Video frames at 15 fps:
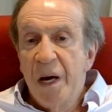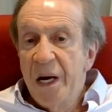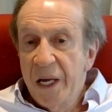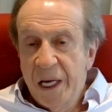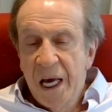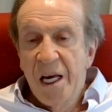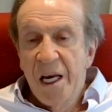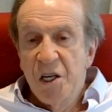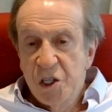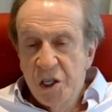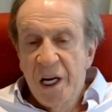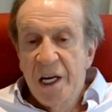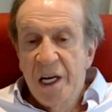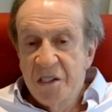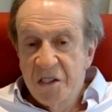But
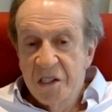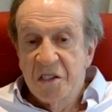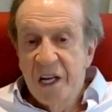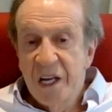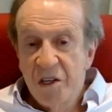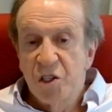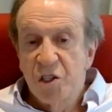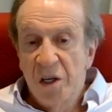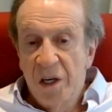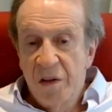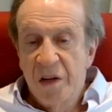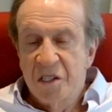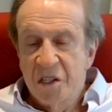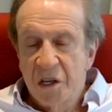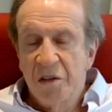medication is
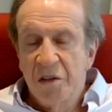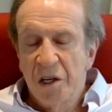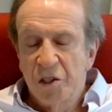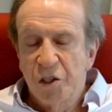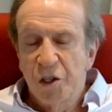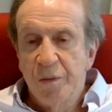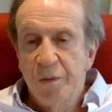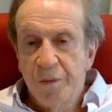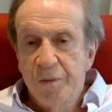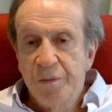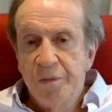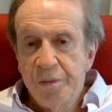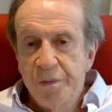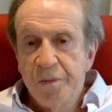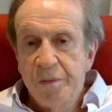essential in this condition.